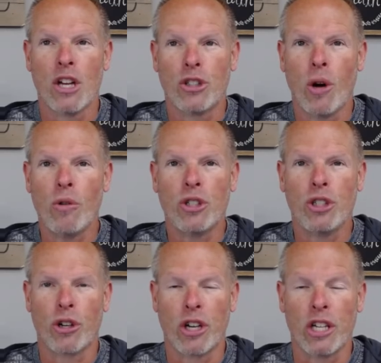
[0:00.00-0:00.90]
Don't do
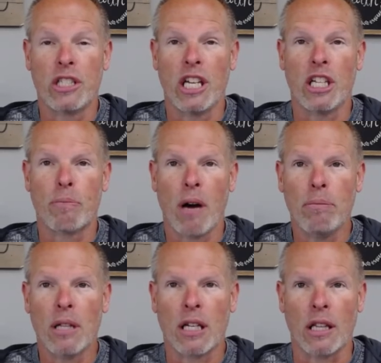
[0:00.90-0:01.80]
your good deeds
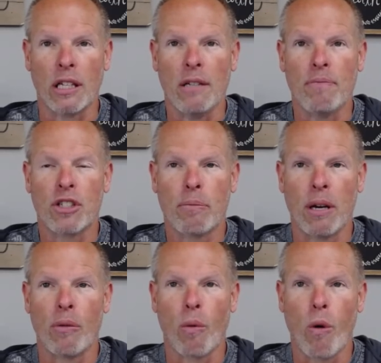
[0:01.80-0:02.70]
publicly to
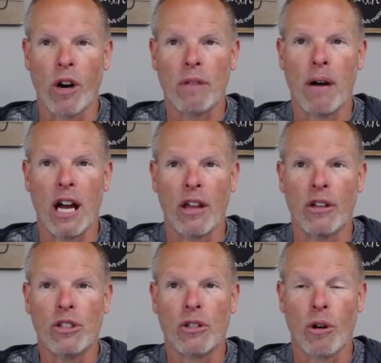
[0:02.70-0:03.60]
be rewarded by
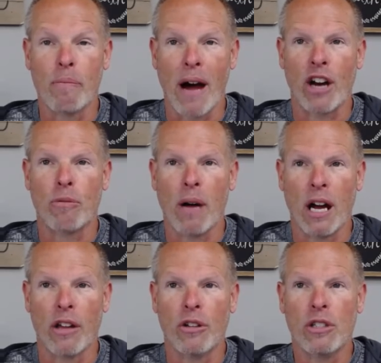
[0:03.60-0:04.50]
others or admired by
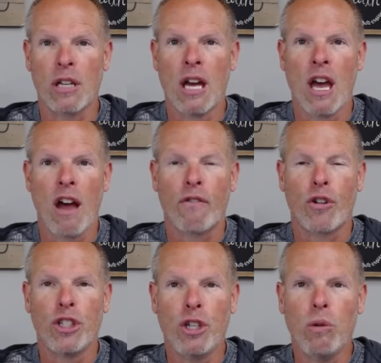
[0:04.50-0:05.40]
others, for
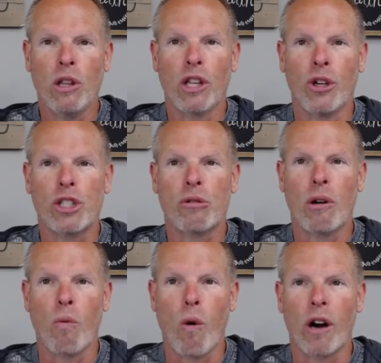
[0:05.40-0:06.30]
you will lose the
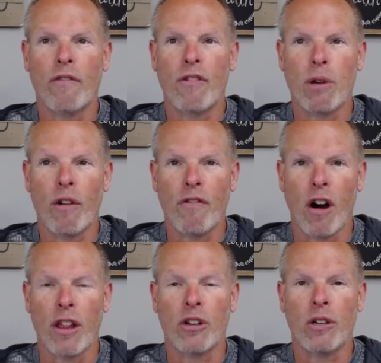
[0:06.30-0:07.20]
reward from your
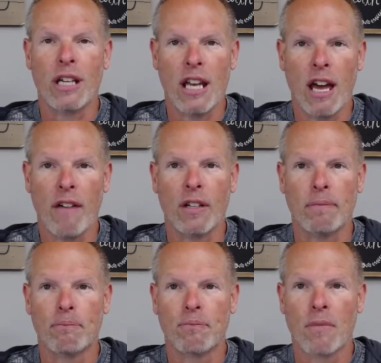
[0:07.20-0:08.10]
Father in heaven.
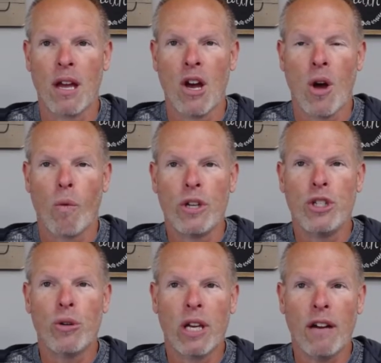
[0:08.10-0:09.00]
When
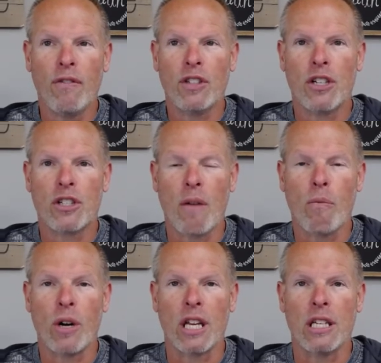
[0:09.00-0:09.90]
you give to
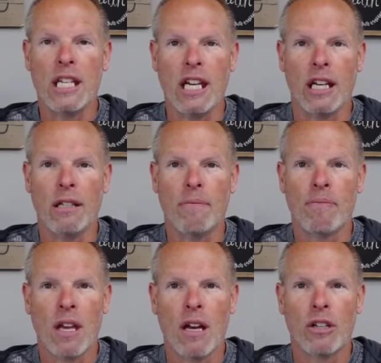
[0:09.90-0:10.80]
someone in need,
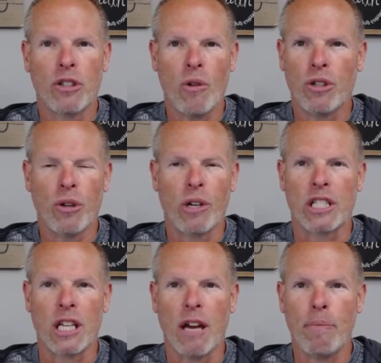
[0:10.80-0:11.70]
don't do it
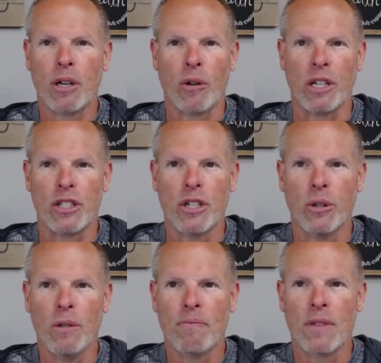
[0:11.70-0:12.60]
as the hypocrites do,